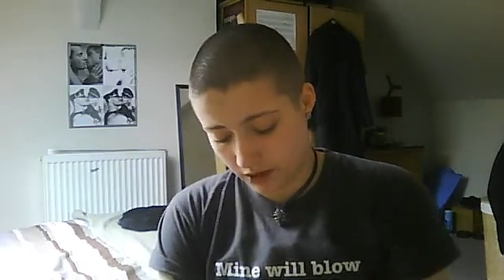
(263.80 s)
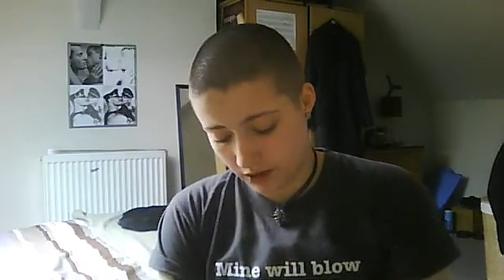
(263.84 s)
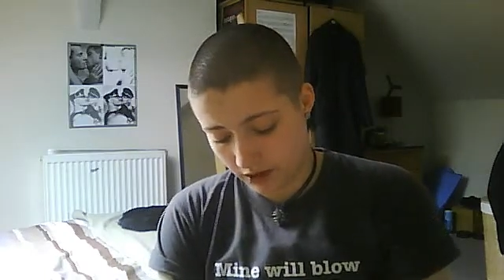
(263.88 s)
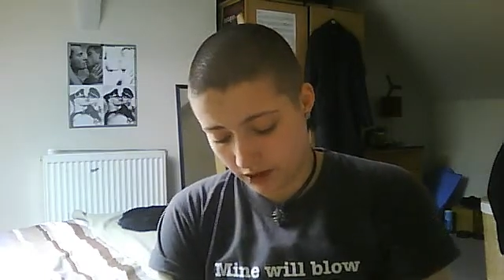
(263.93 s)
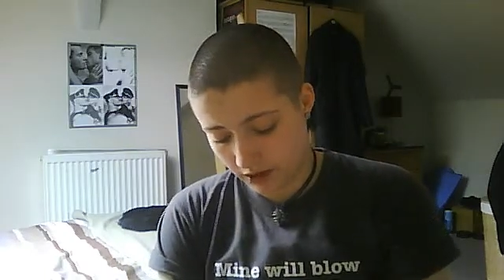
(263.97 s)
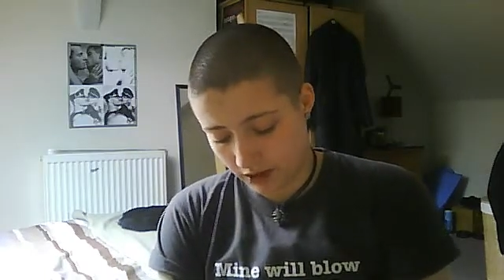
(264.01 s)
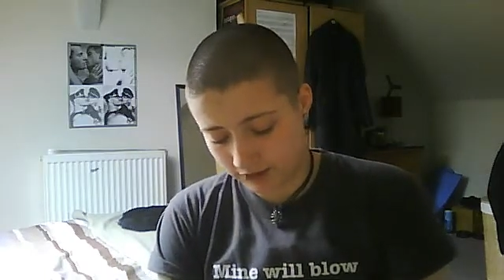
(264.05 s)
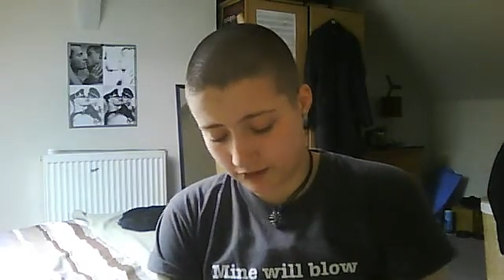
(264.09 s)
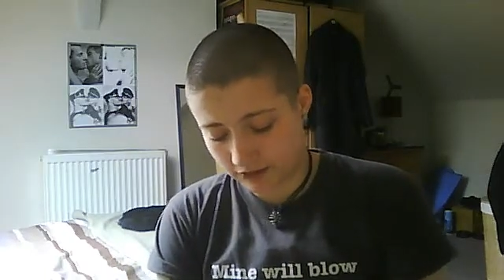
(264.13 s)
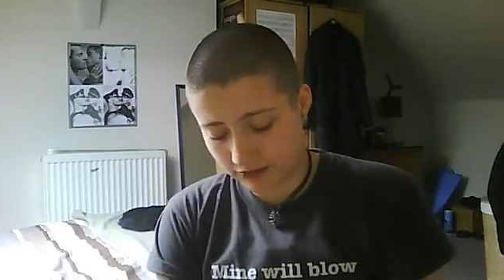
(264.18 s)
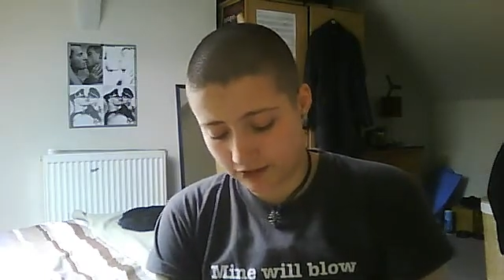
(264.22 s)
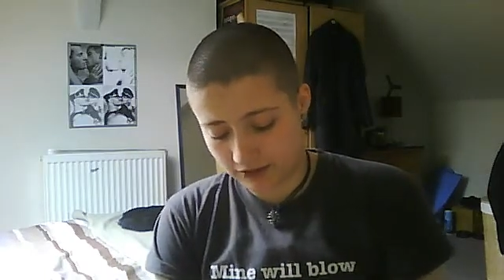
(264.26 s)

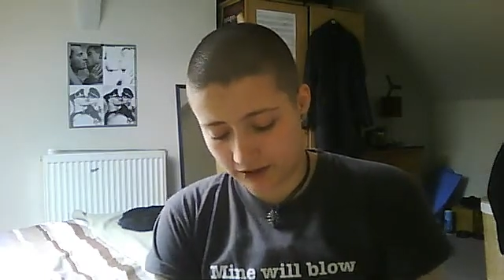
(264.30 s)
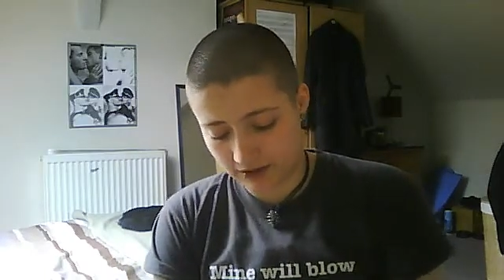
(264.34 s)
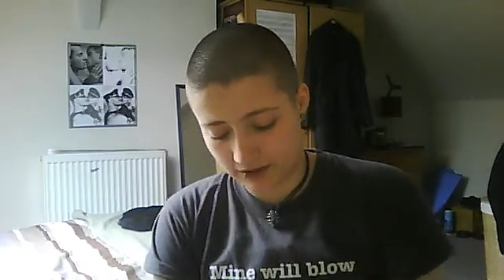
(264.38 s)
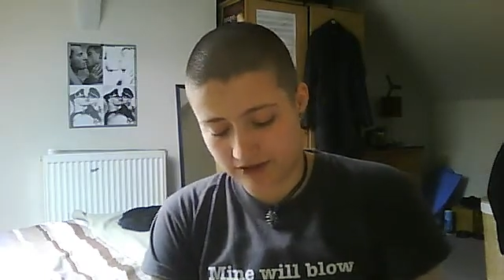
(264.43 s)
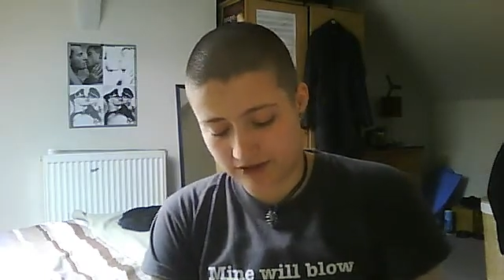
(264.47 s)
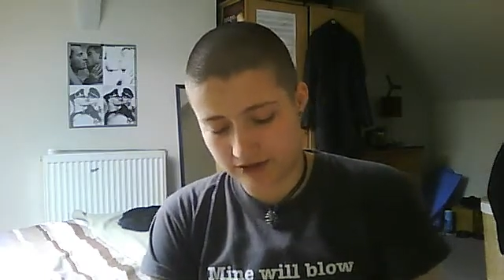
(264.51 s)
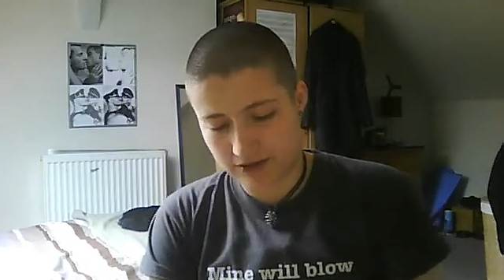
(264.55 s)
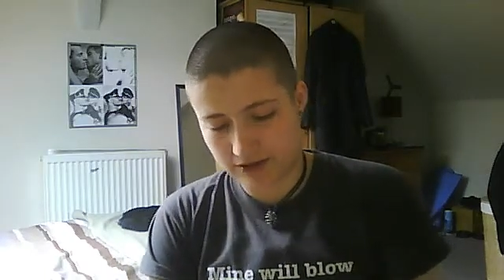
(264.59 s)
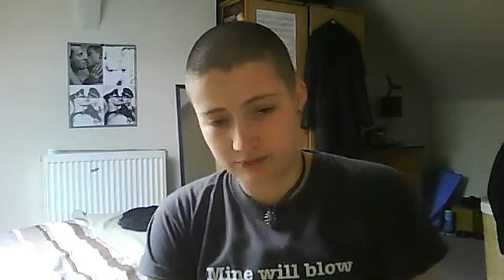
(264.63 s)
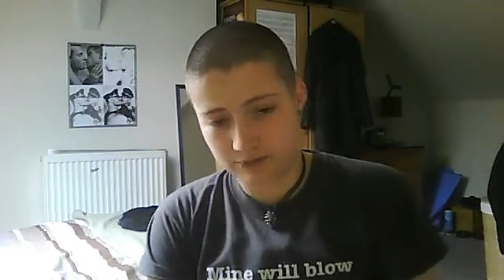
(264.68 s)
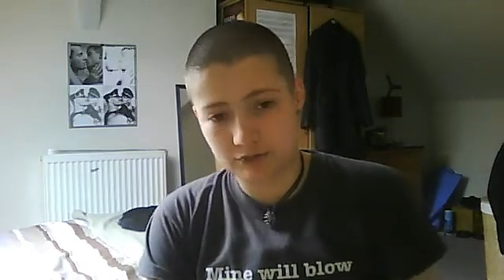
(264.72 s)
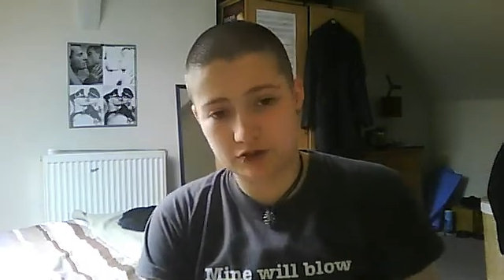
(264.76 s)
and the other thing
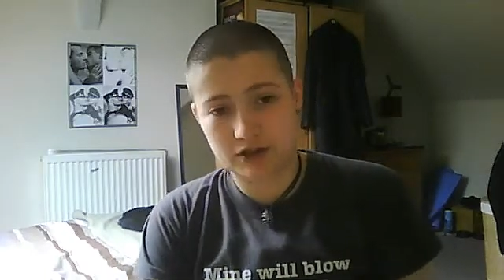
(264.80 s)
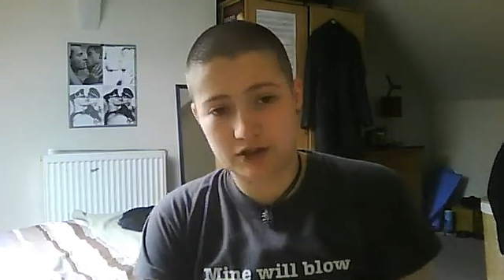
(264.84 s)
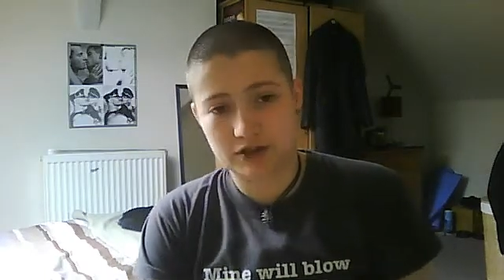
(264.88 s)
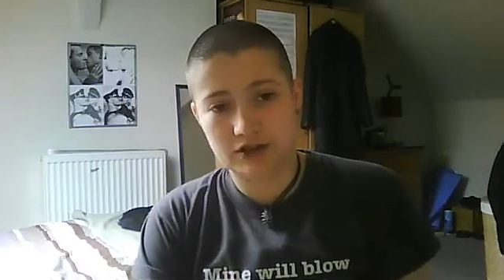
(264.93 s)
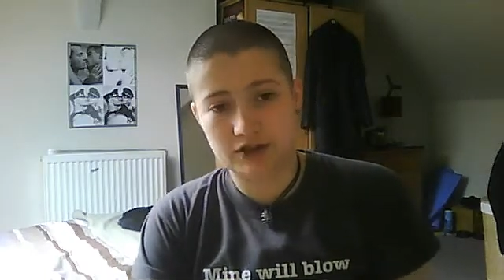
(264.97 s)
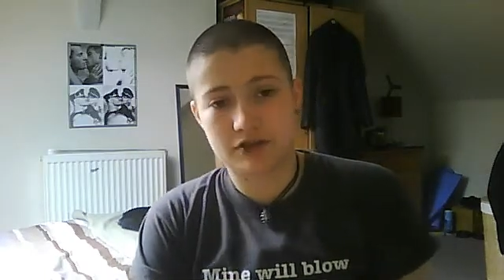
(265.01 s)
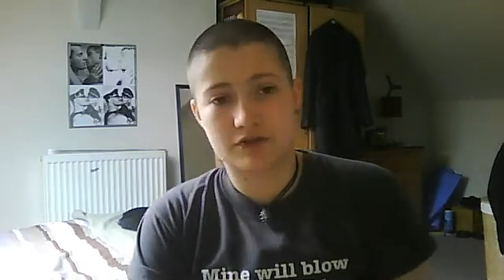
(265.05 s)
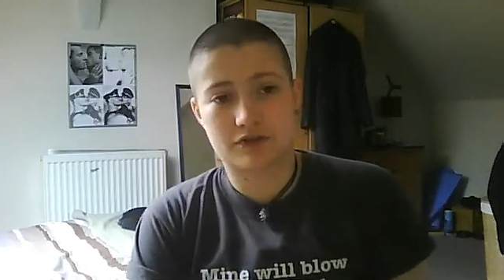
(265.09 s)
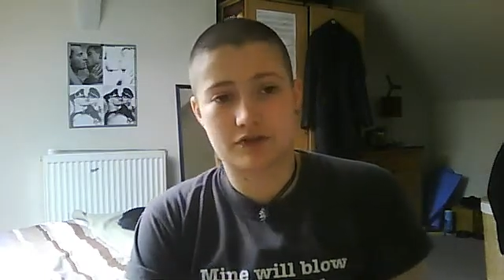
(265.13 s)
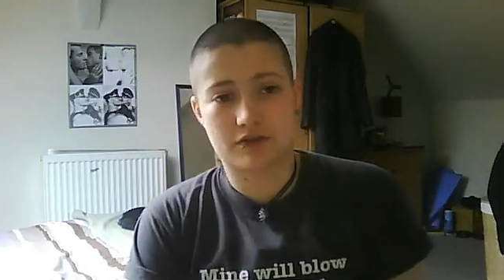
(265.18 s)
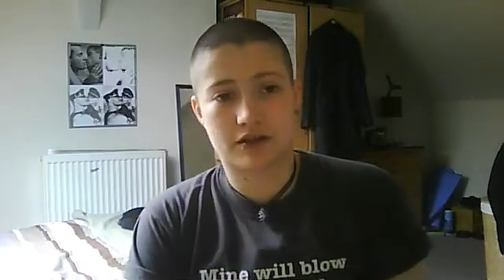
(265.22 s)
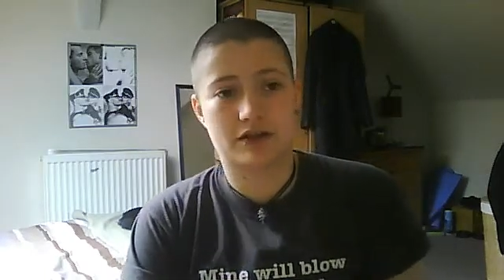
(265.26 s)
is, I'm
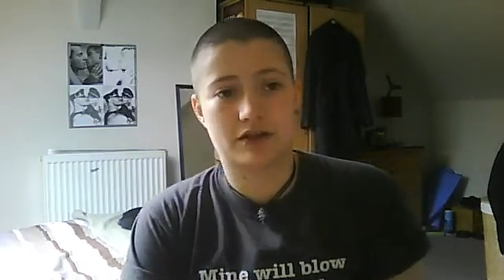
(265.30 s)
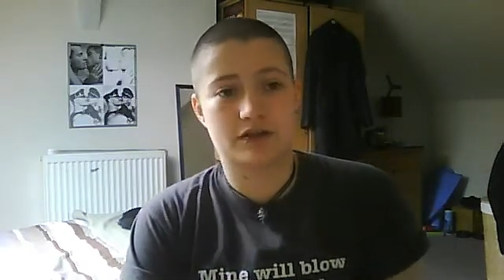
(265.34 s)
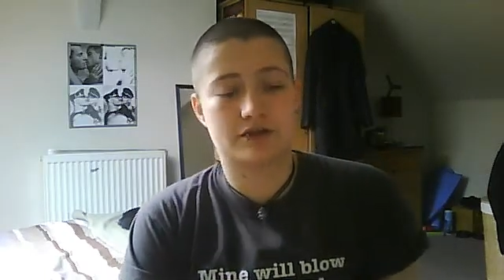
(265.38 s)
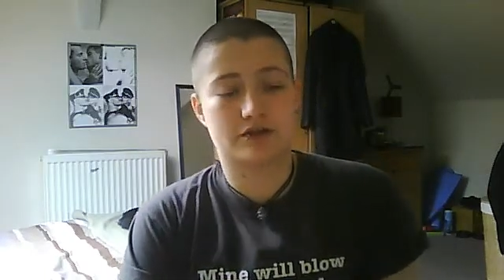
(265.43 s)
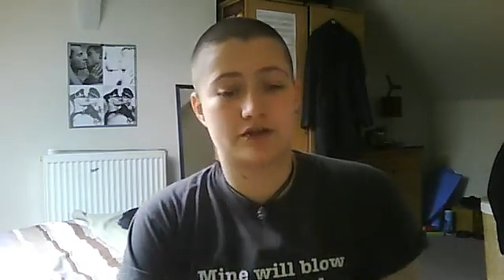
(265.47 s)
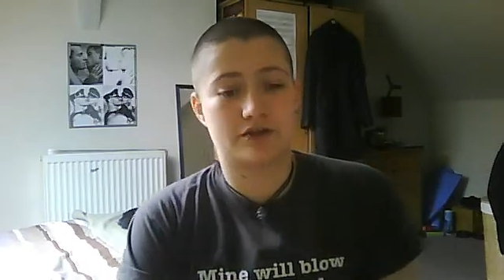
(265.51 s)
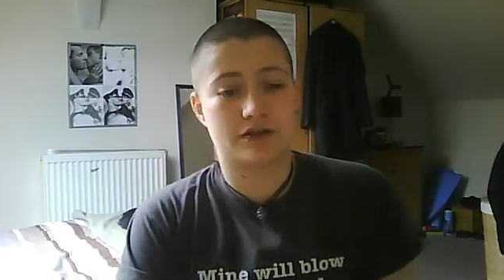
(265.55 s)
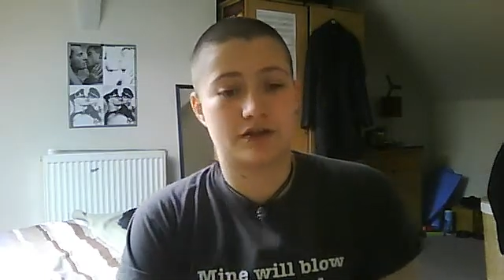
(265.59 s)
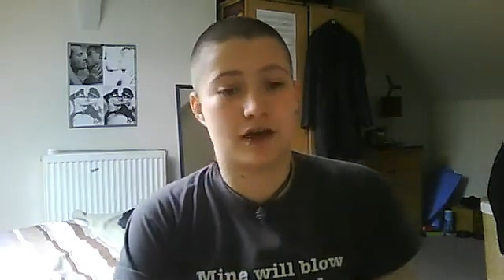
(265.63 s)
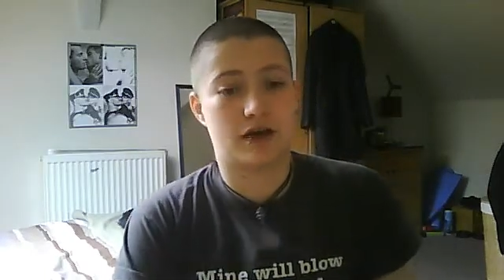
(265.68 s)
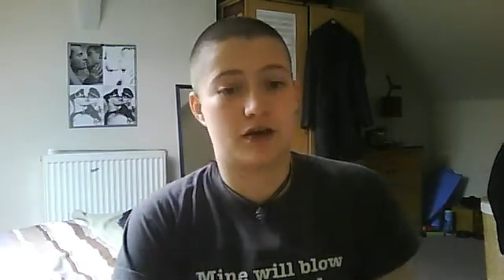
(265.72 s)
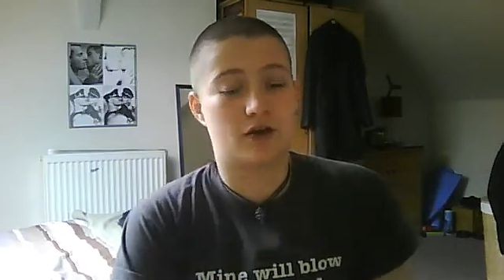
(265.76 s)
looking at
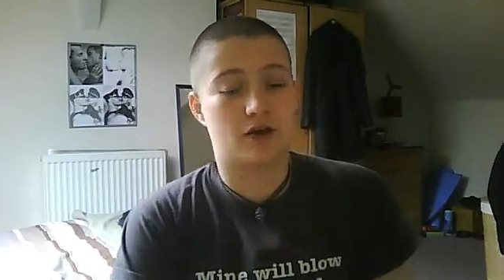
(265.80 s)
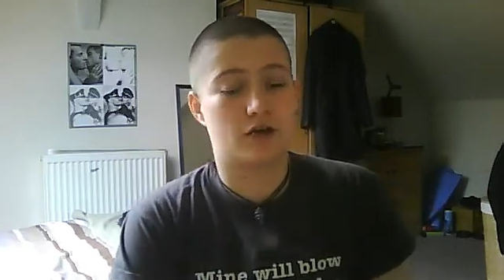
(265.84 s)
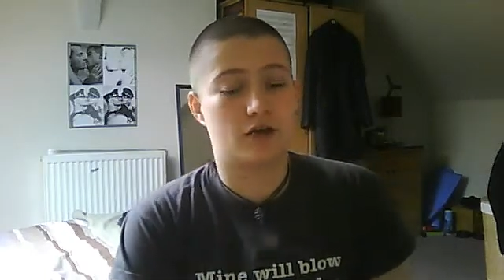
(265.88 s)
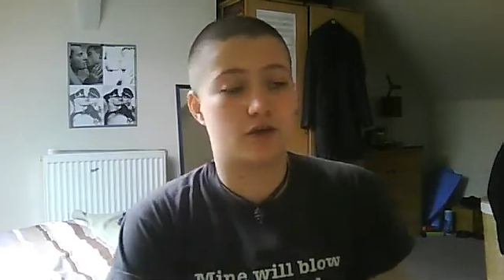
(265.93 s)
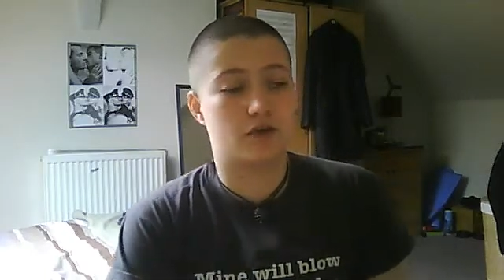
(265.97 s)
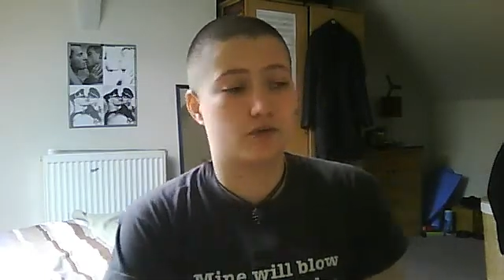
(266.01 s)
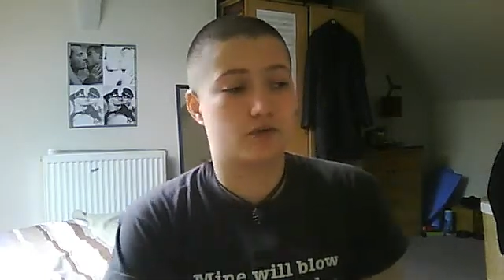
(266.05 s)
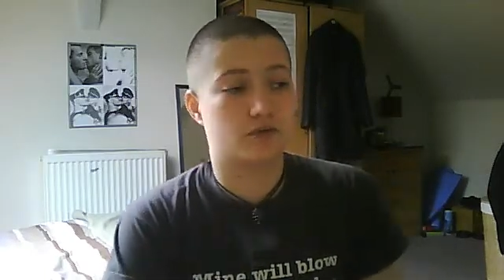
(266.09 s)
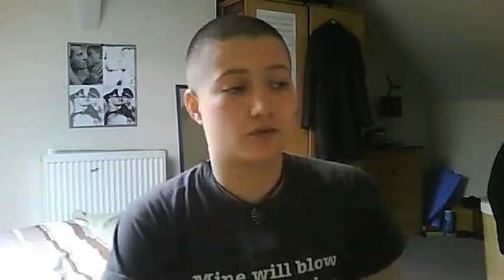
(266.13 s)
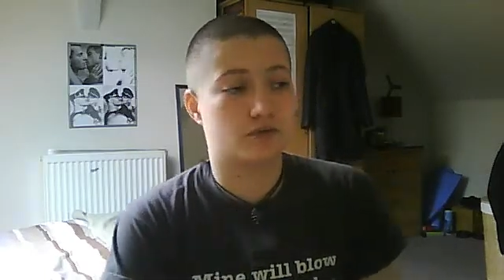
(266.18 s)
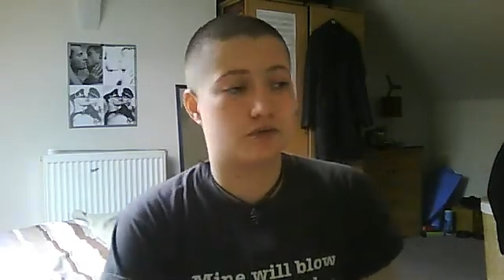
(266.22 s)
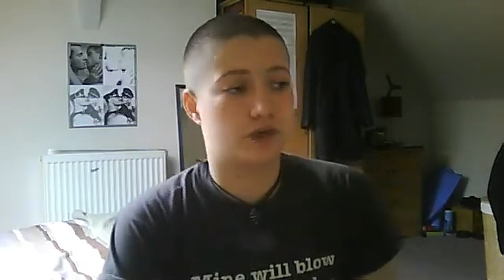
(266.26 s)
things
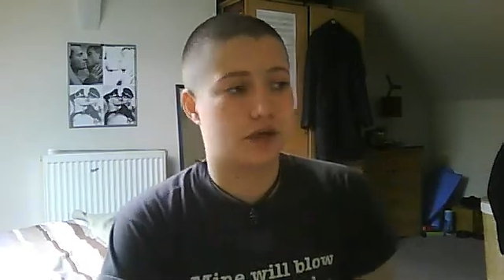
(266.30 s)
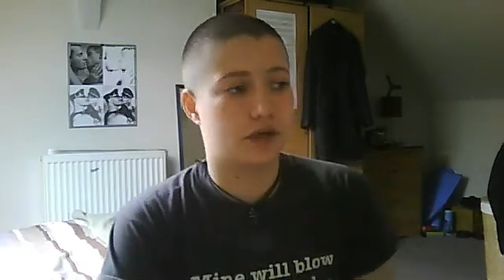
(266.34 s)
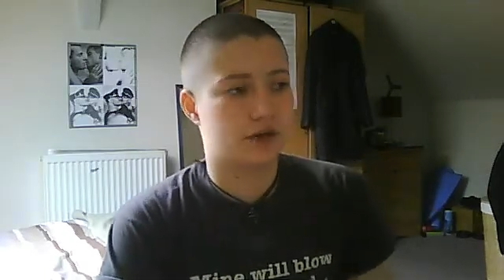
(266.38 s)
now